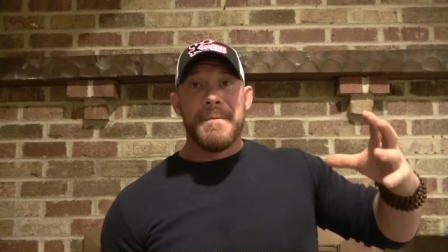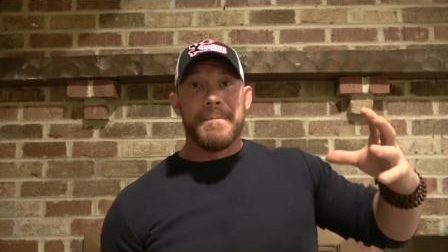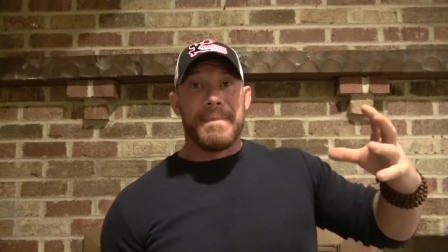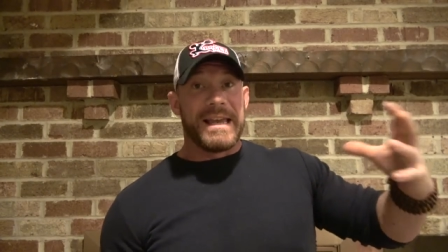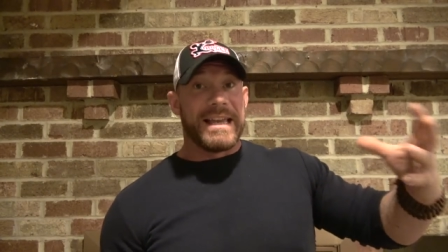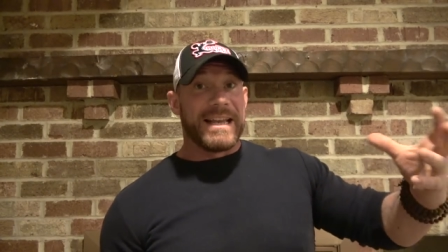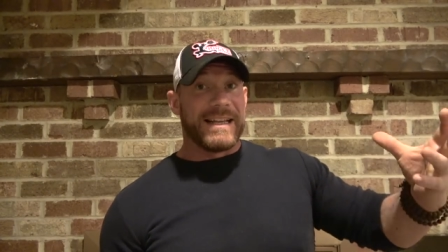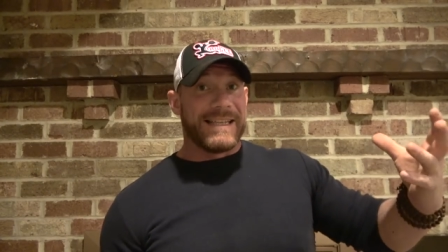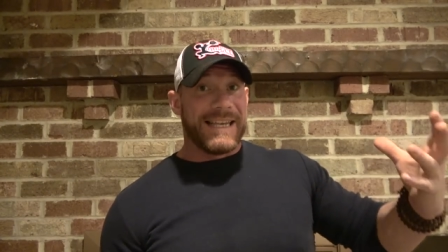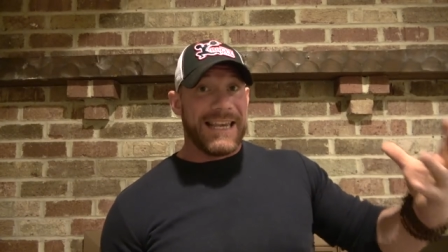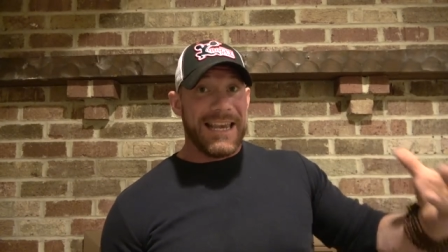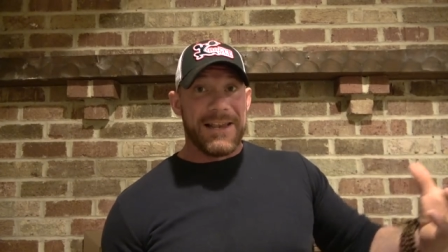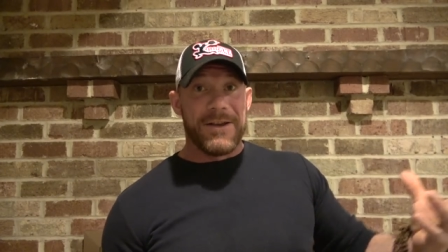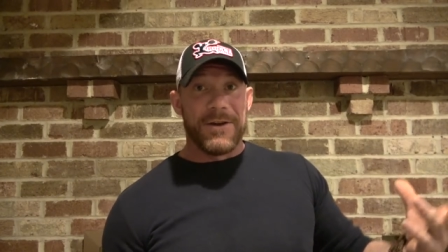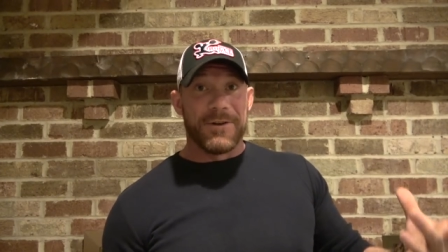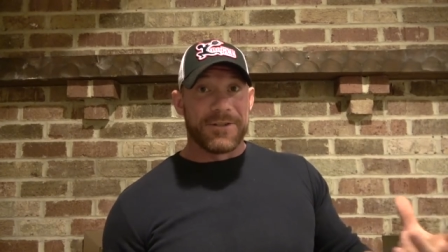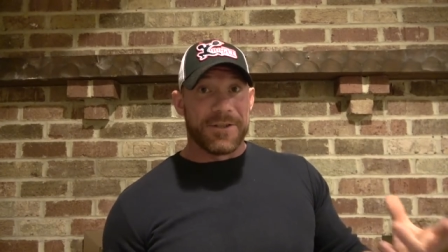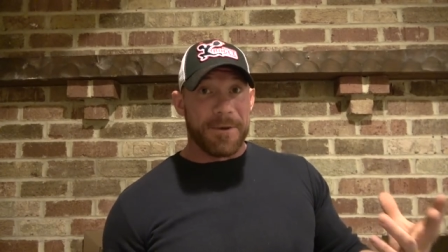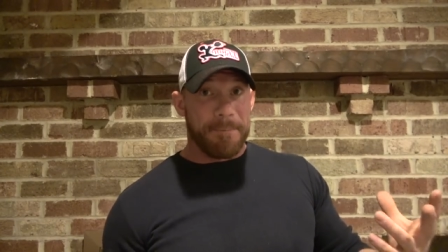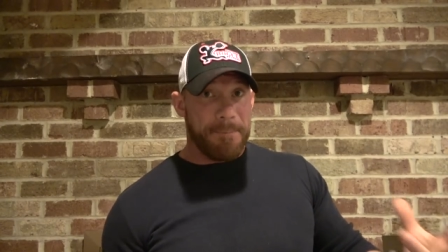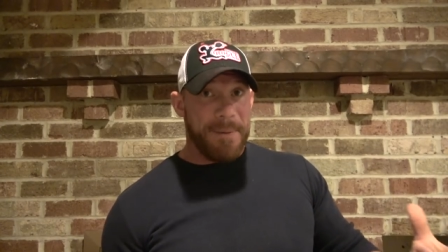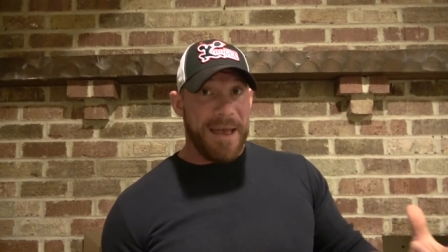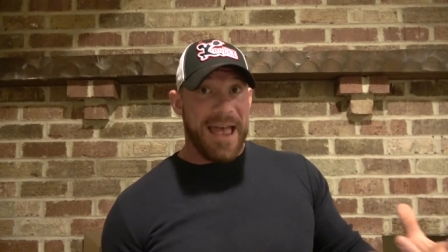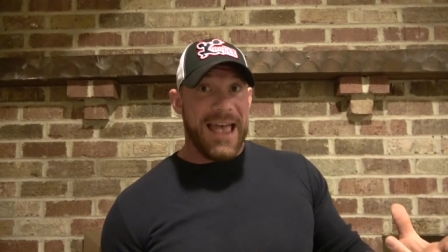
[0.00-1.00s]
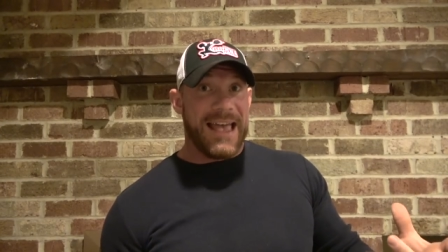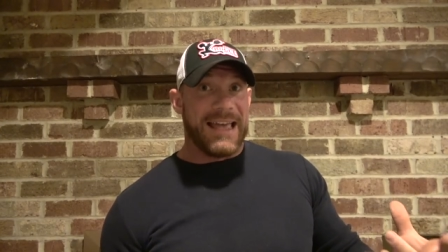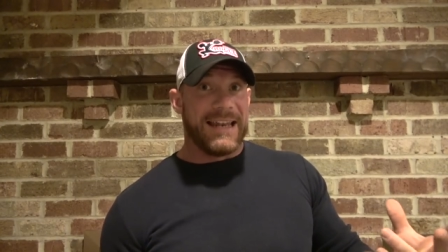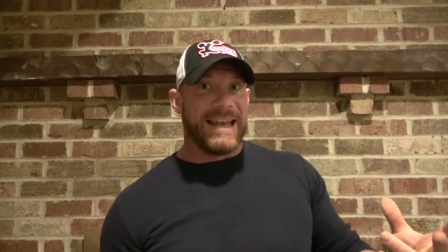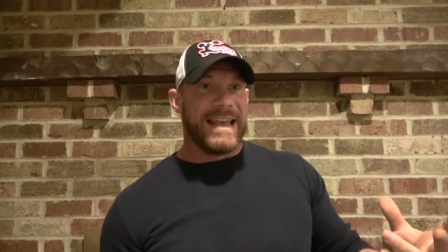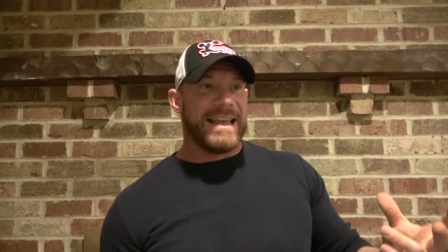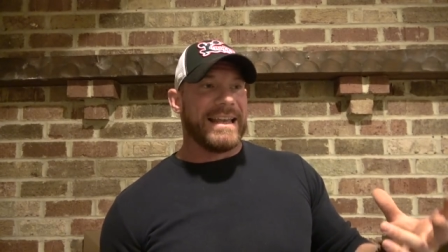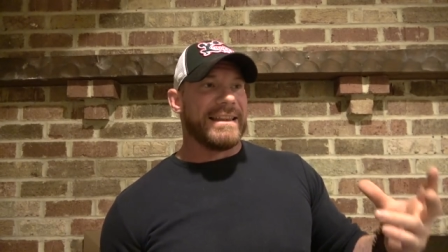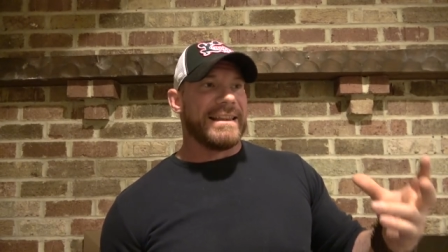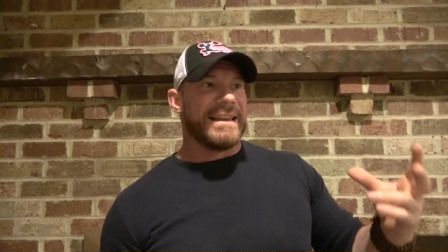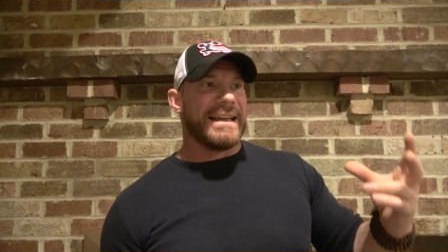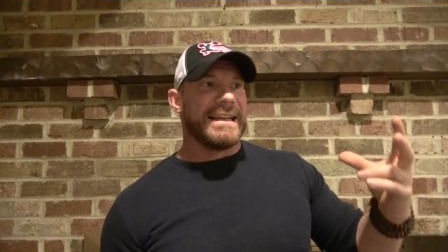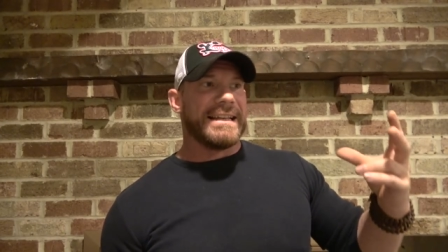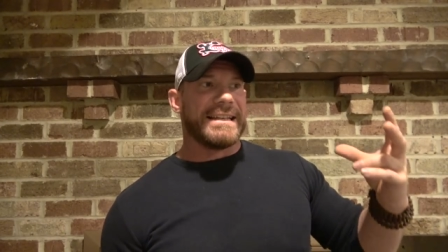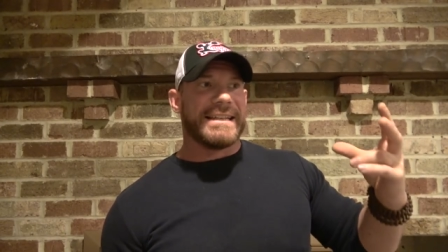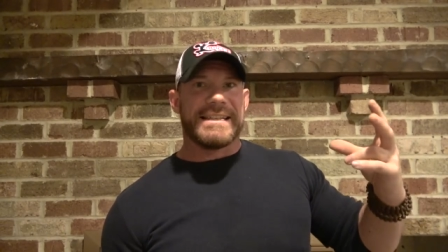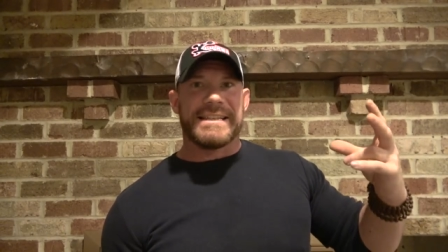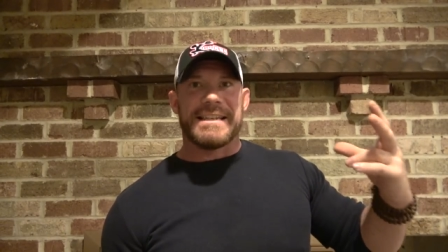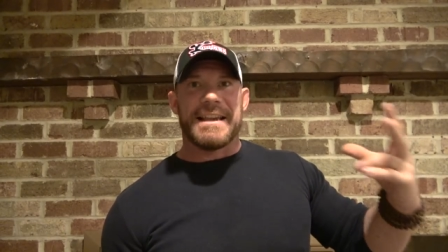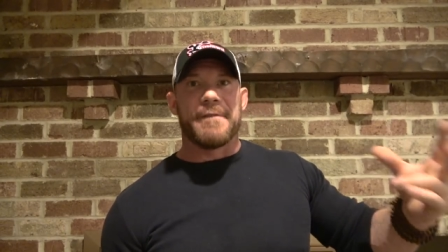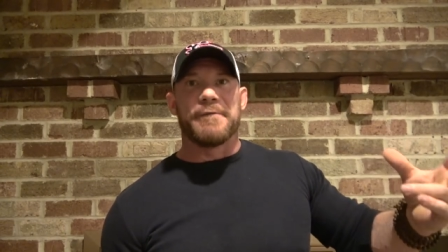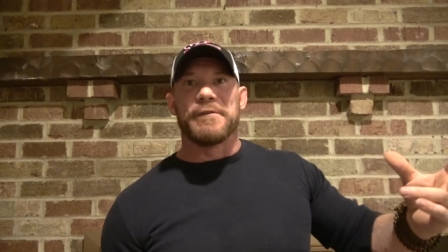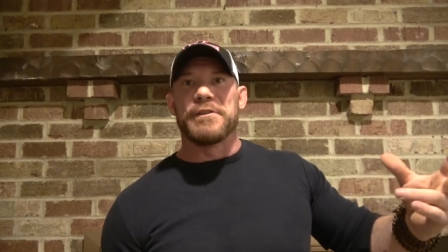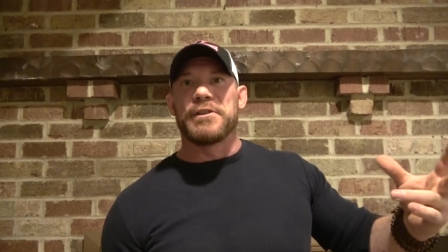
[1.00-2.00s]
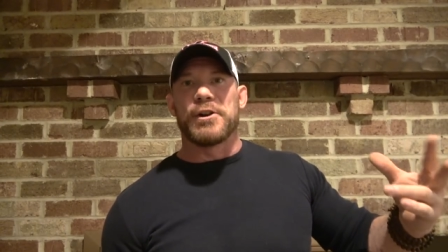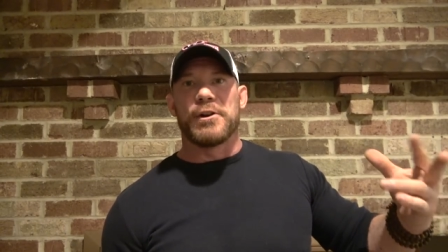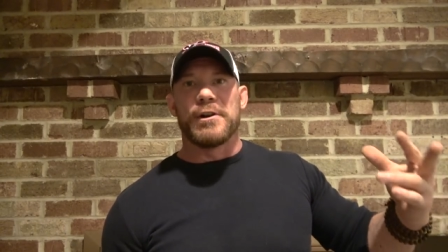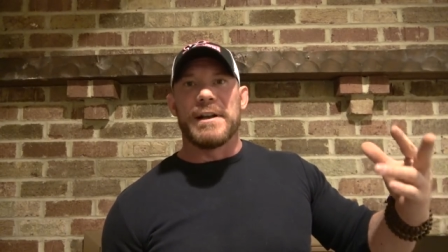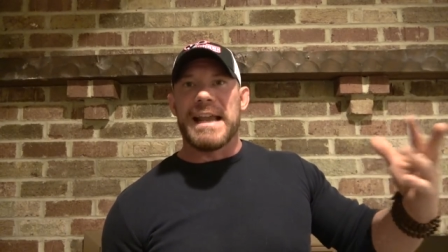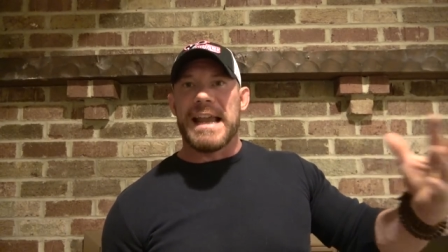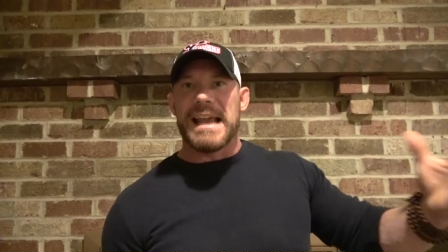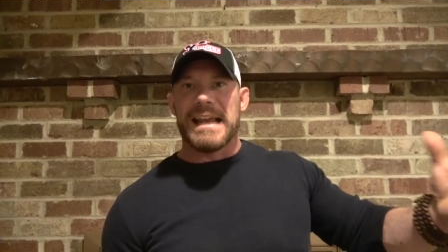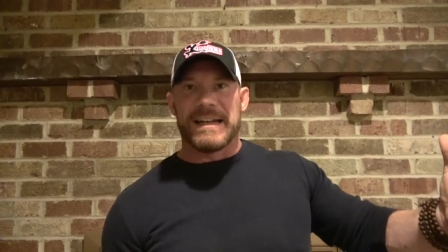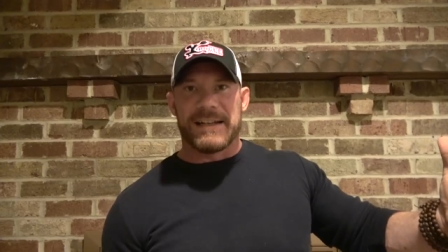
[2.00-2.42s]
because he goes to bed at like 7:30,